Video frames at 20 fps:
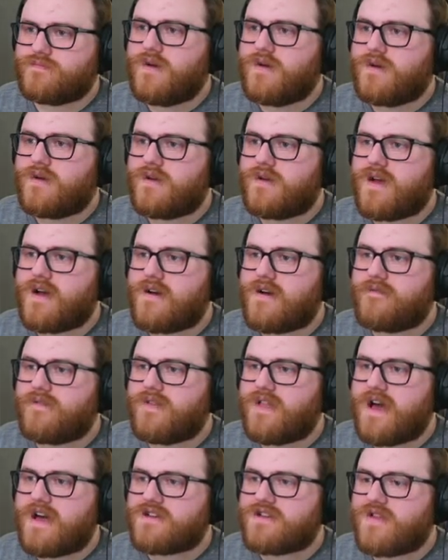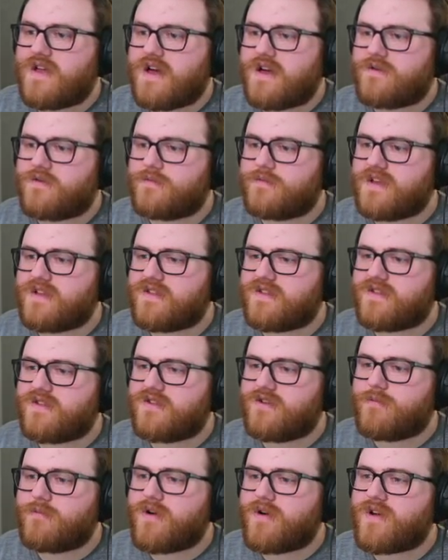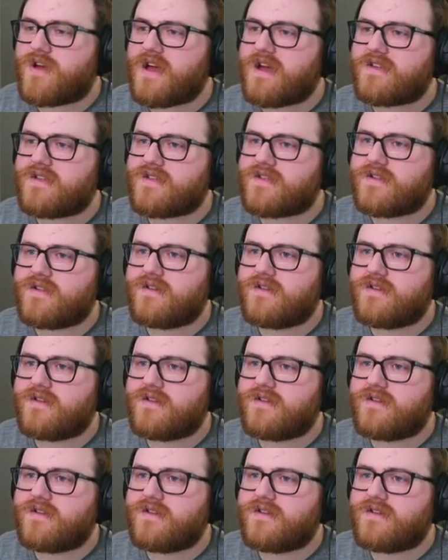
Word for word: Yeah, a flashlight would be super nice.